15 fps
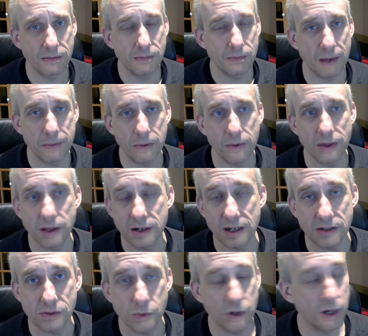maybe one that
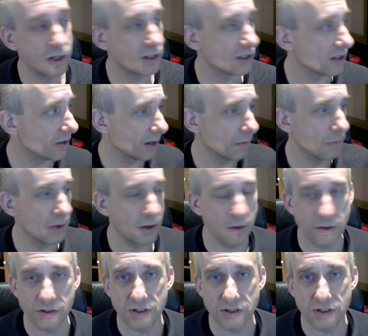doesn't work, just so I can put it on